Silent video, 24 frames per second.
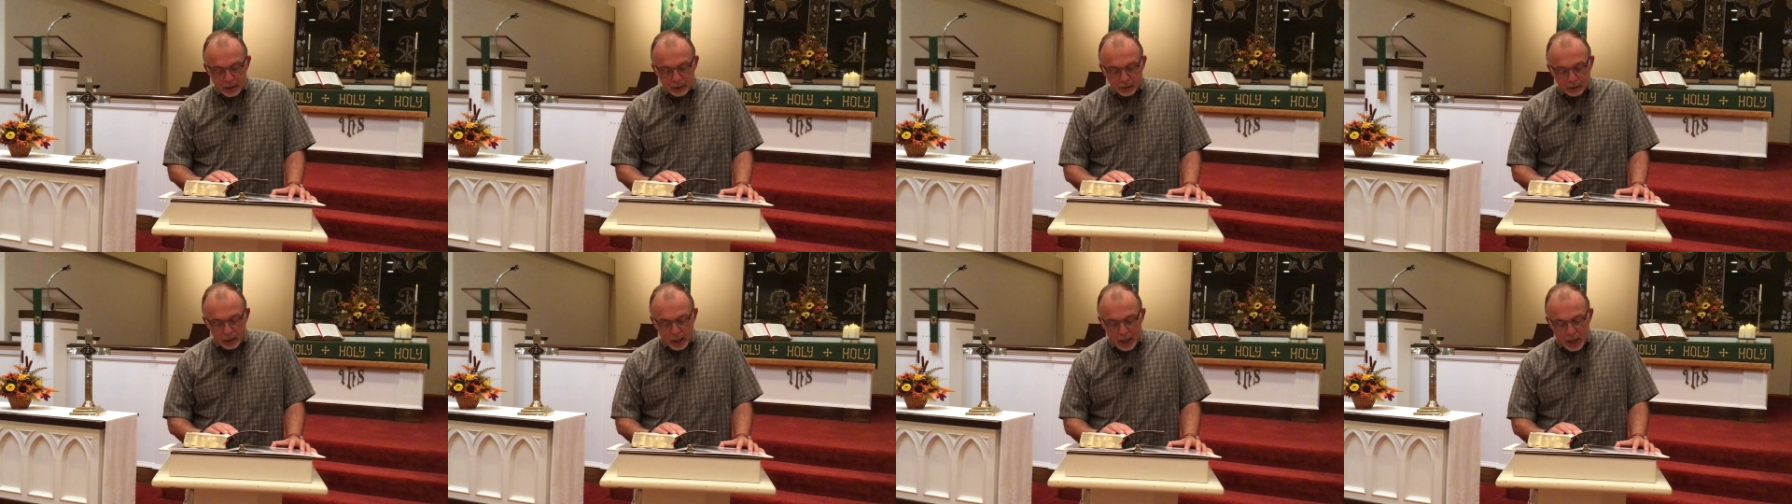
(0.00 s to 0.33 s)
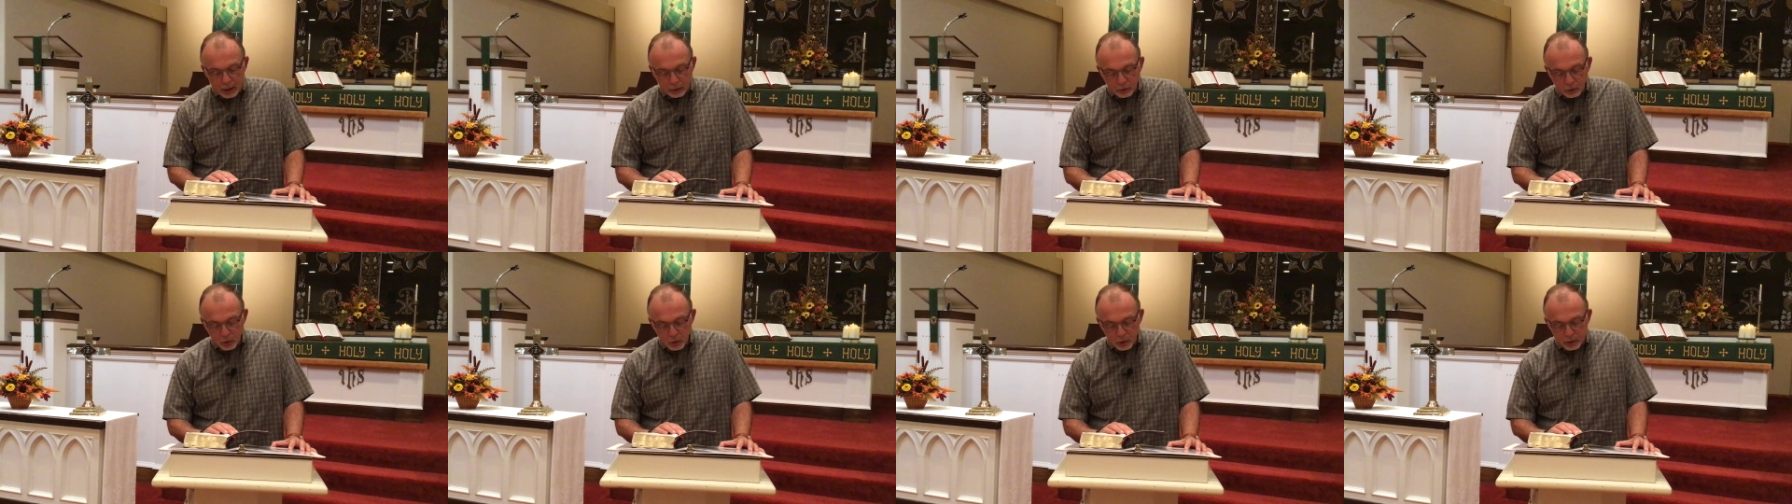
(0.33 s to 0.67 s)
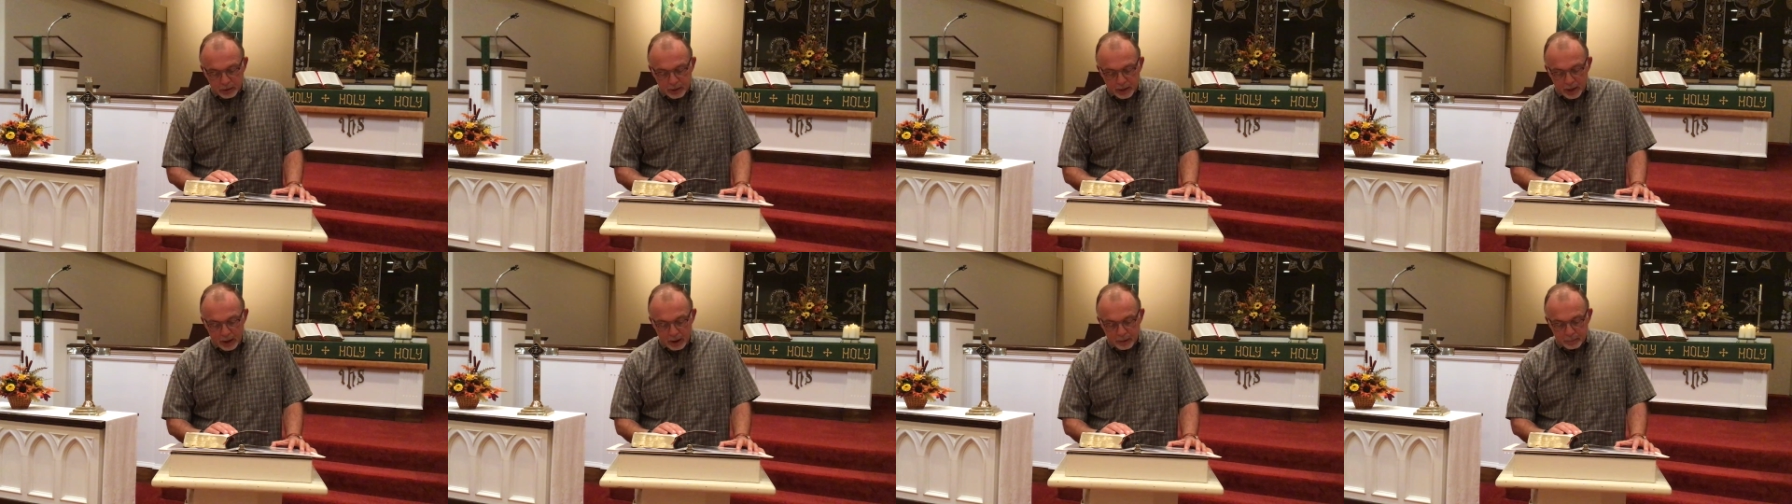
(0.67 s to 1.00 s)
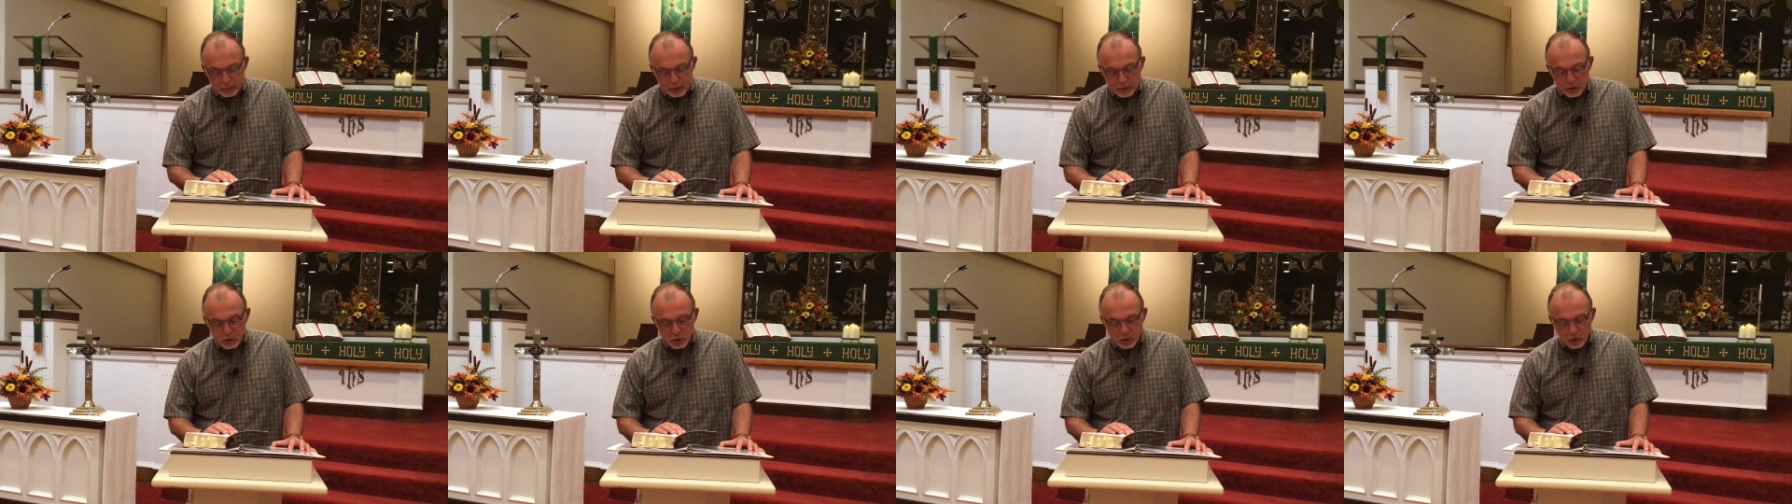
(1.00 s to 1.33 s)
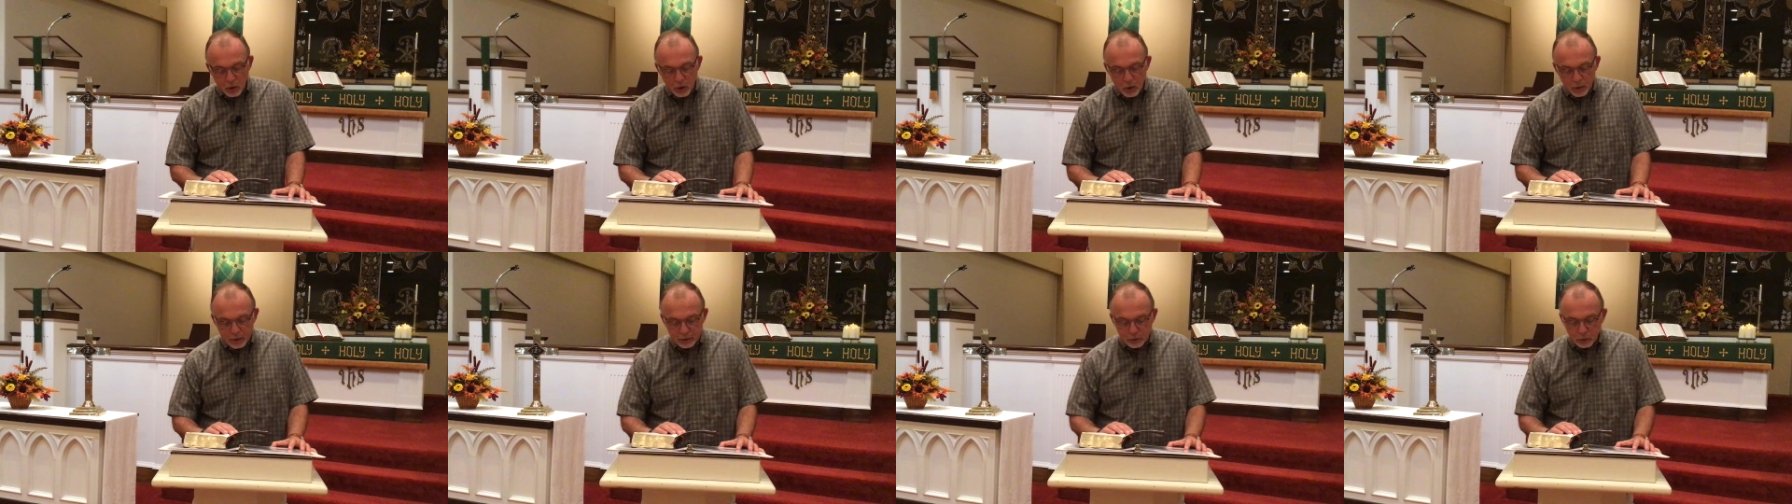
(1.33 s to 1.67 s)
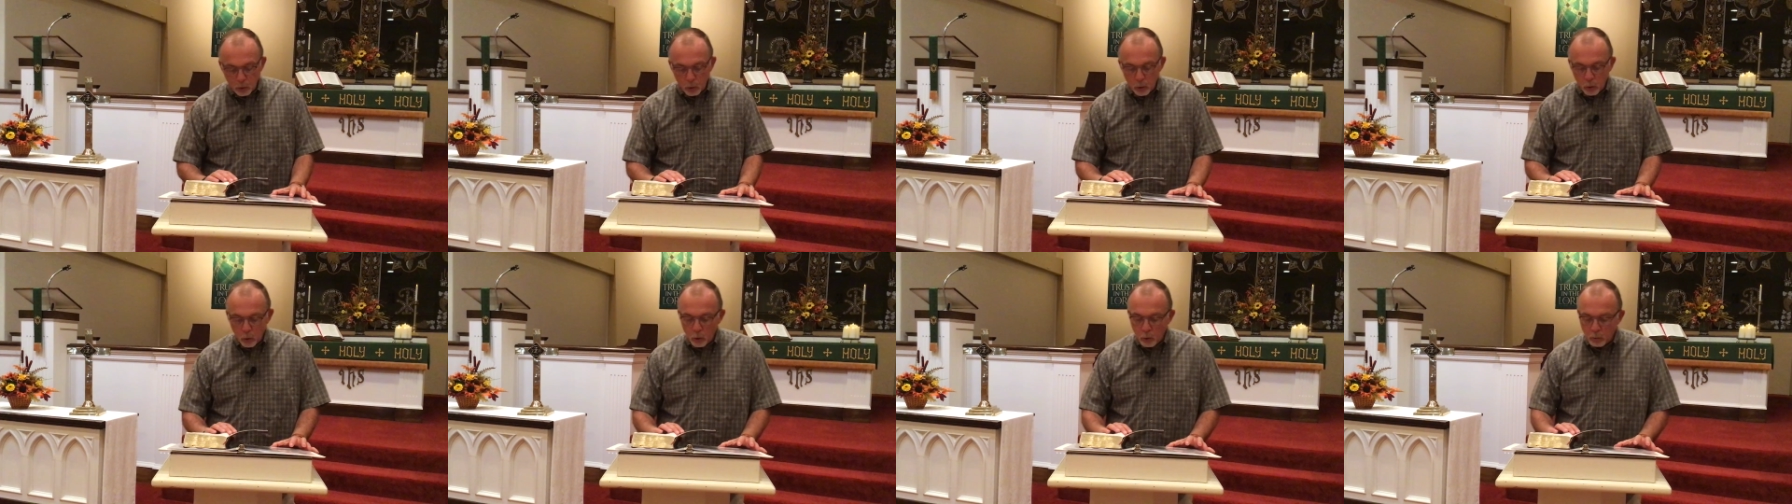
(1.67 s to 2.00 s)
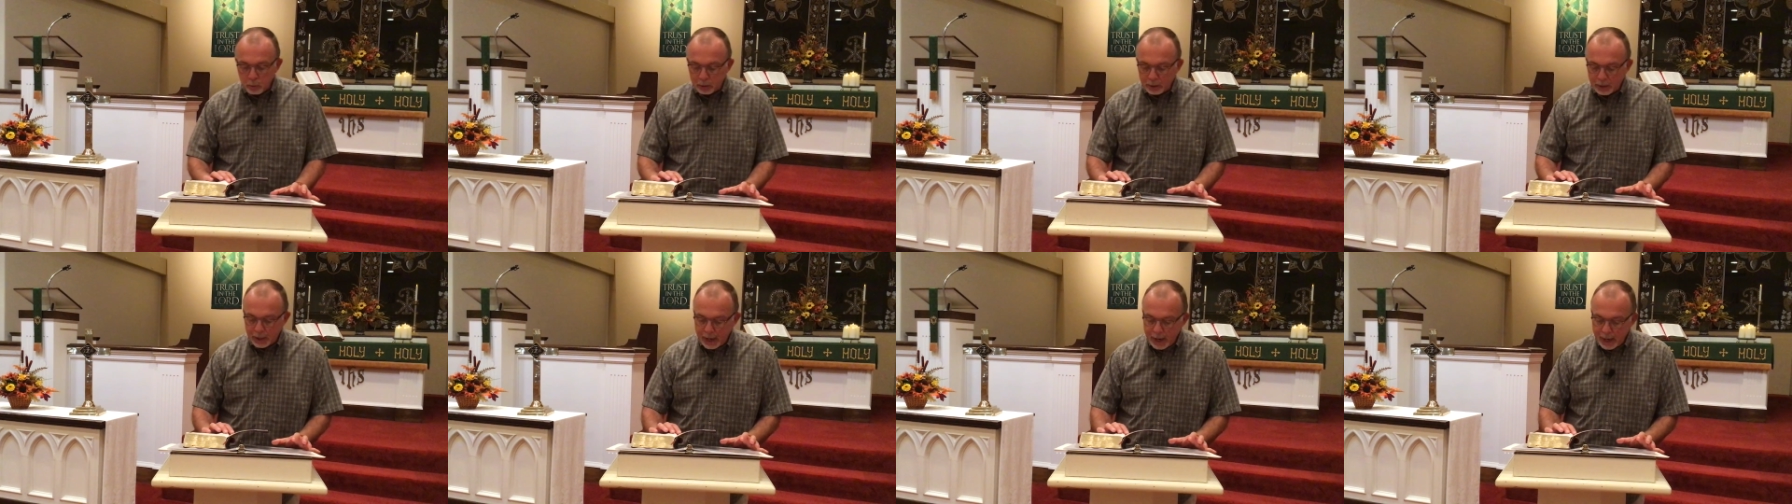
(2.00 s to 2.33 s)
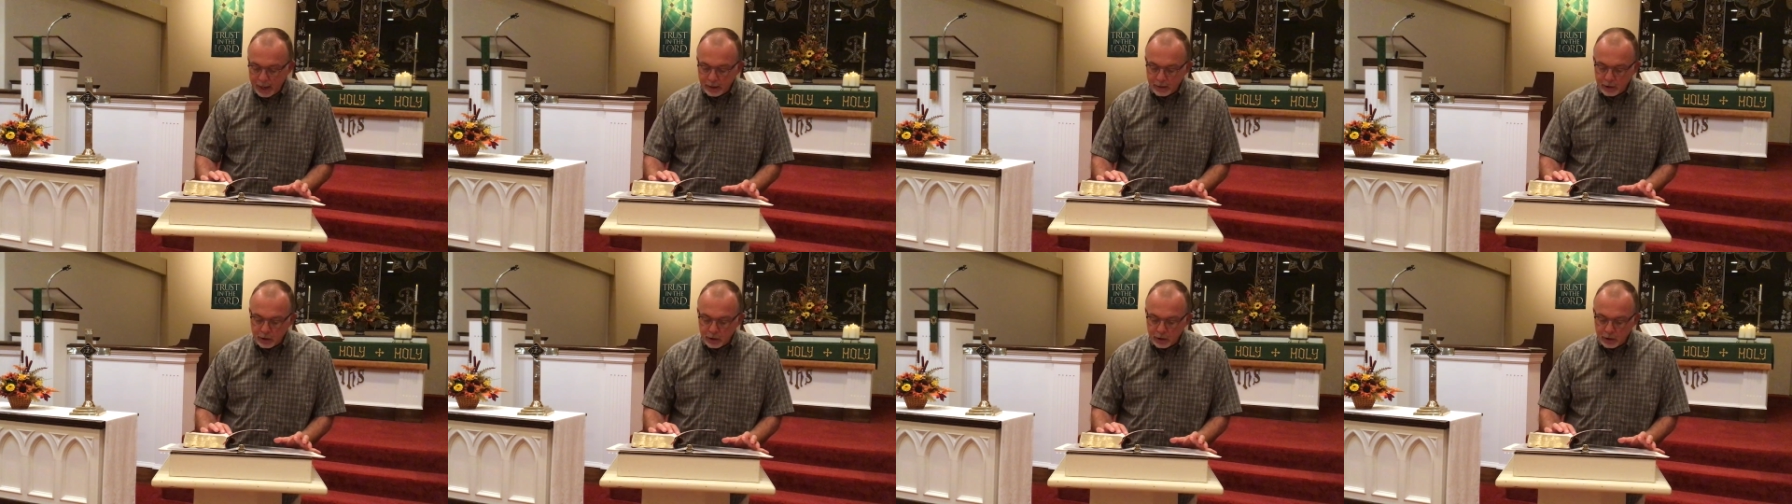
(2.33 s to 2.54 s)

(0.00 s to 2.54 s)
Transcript: Lot looked up and saw that the whole plain